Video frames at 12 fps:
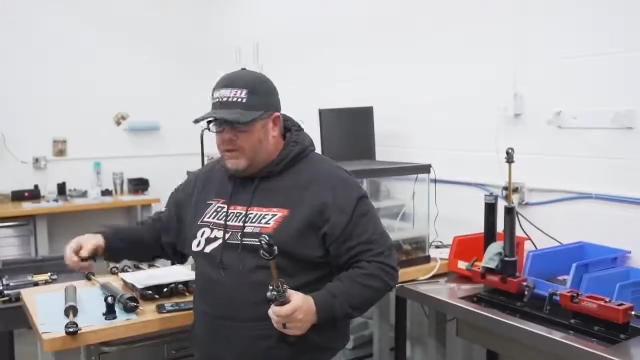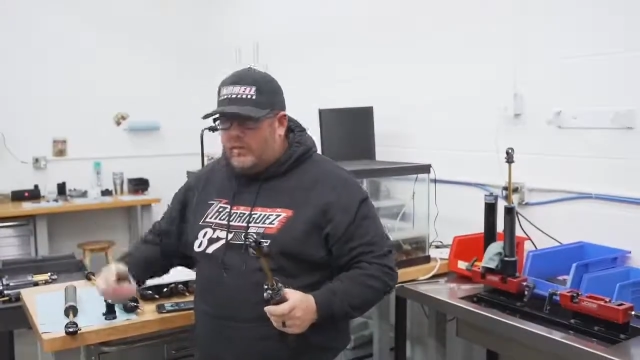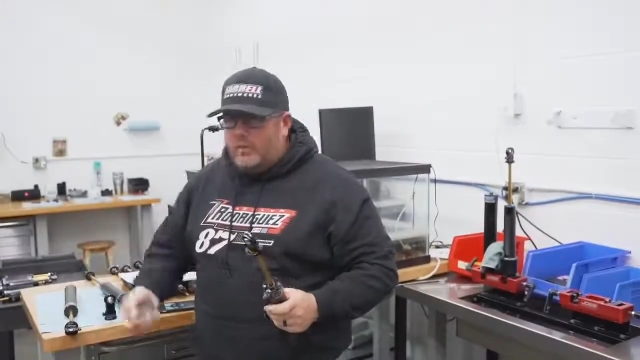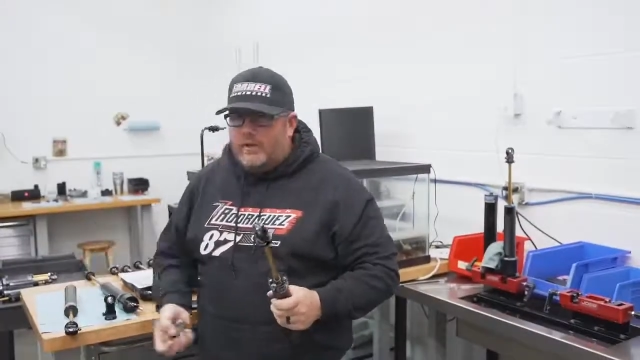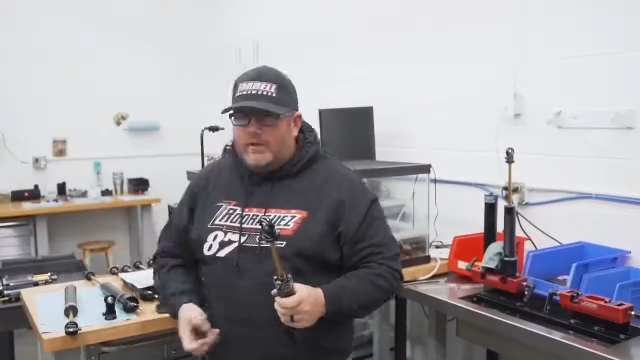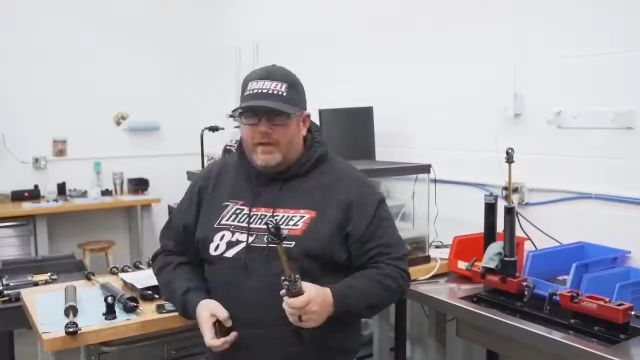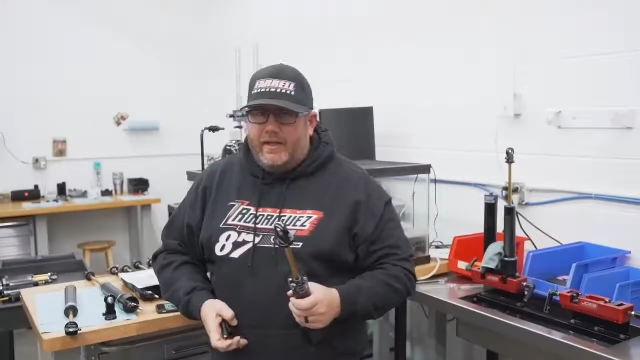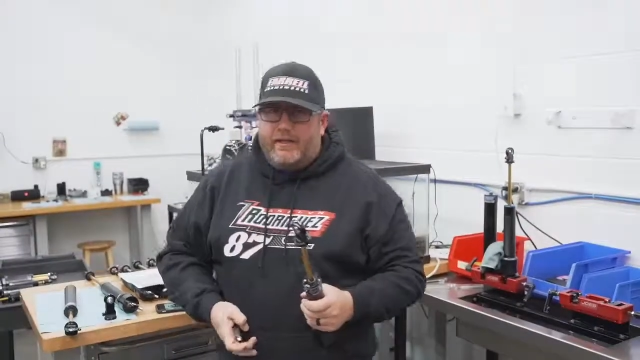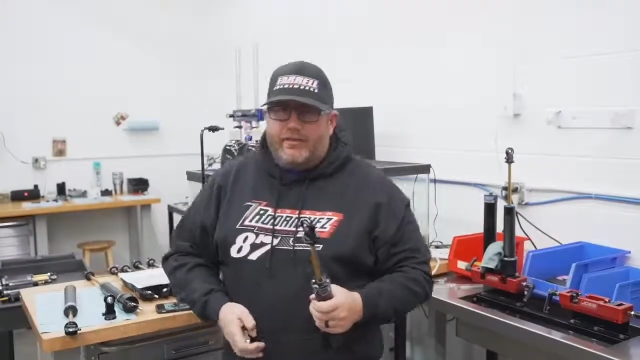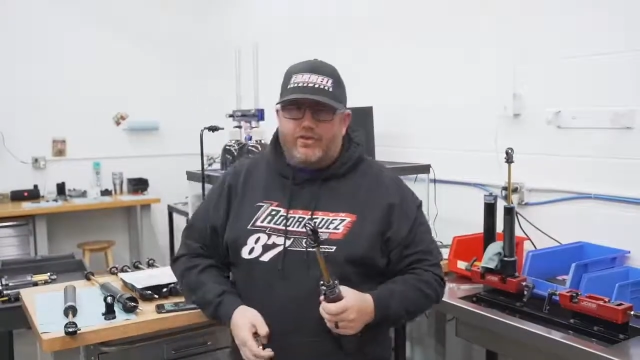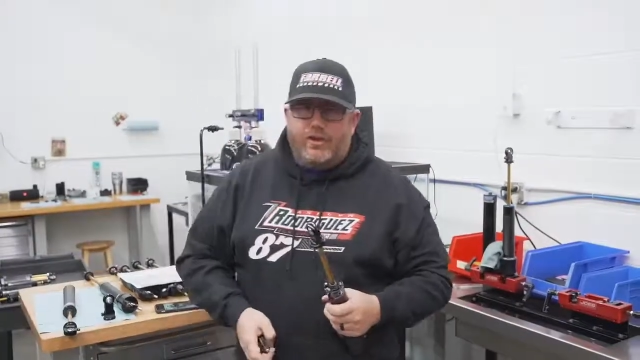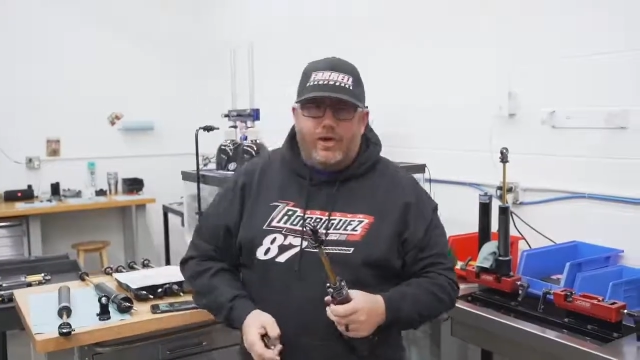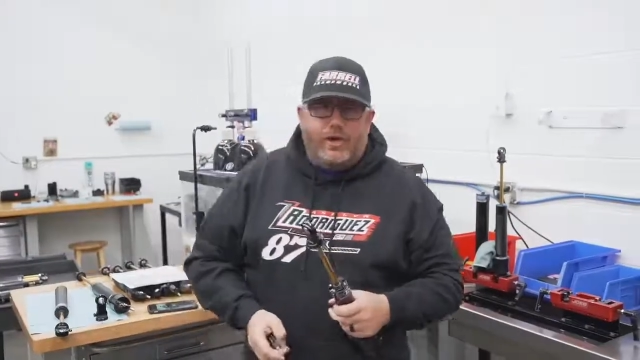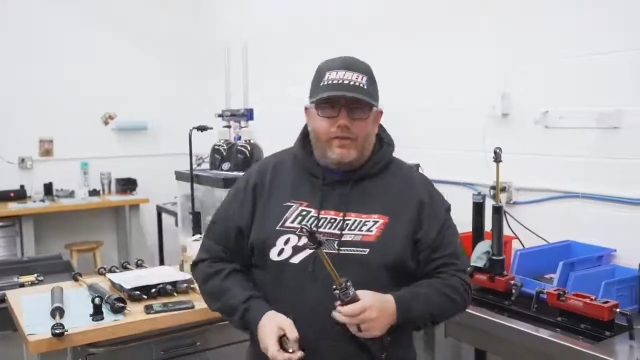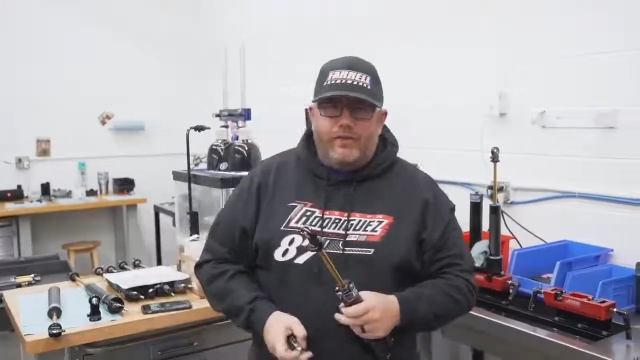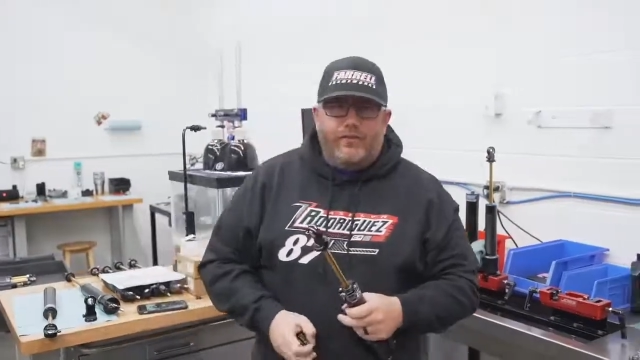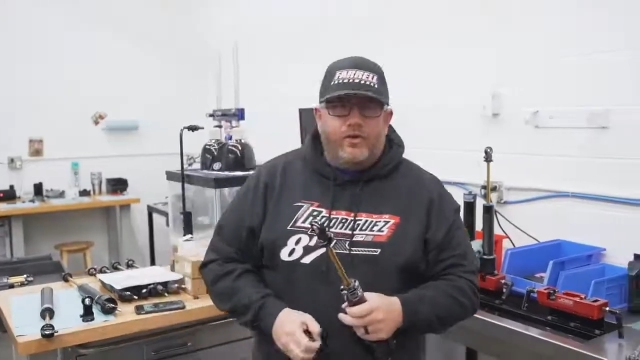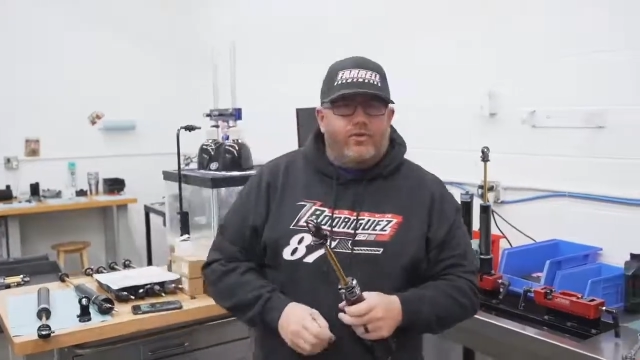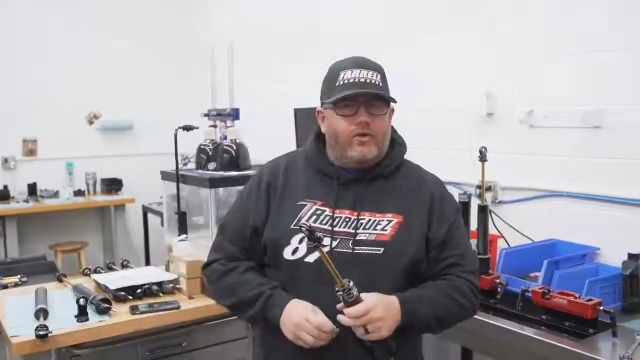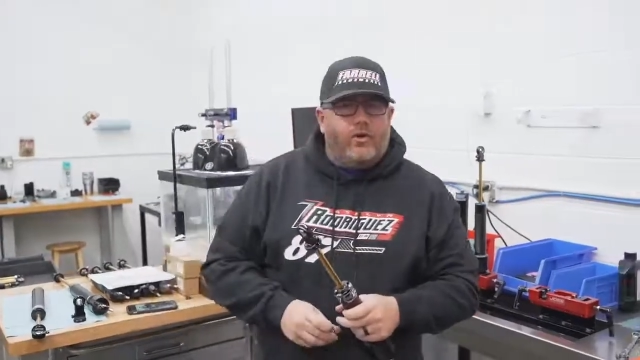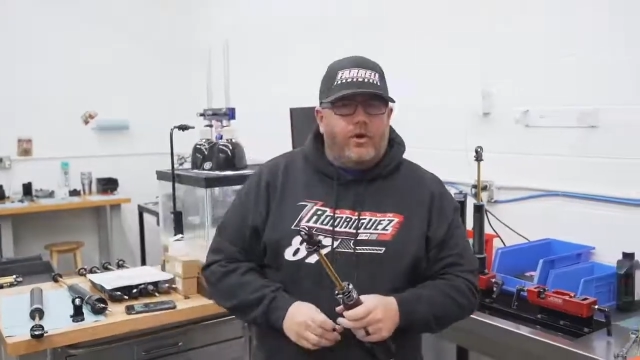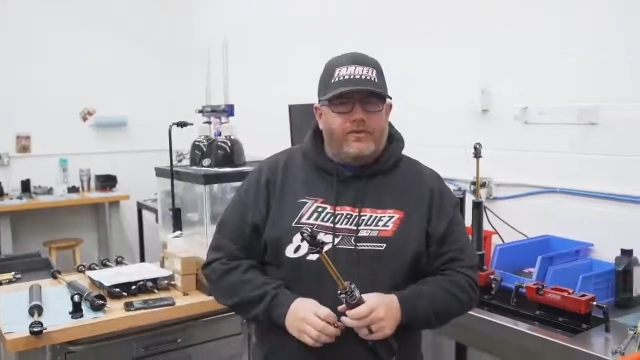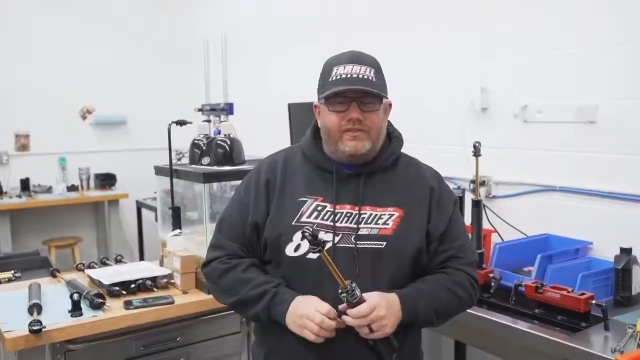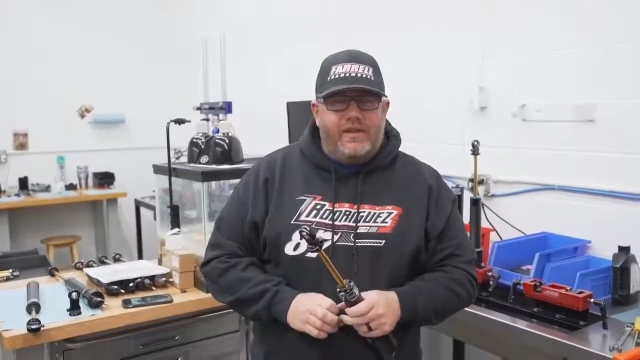know what length shock, and this goes
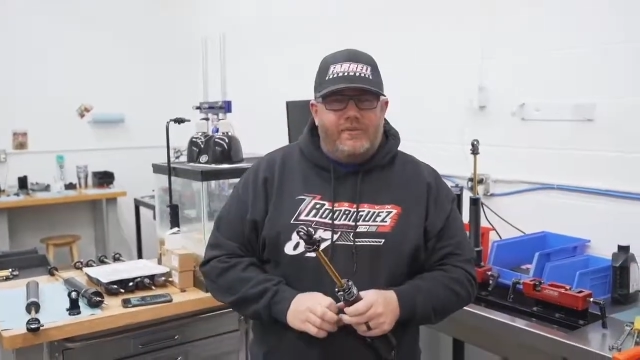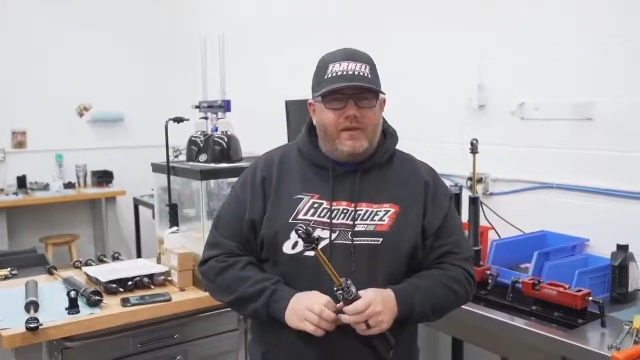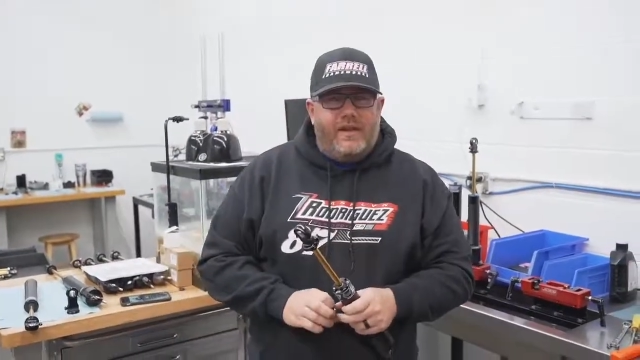across any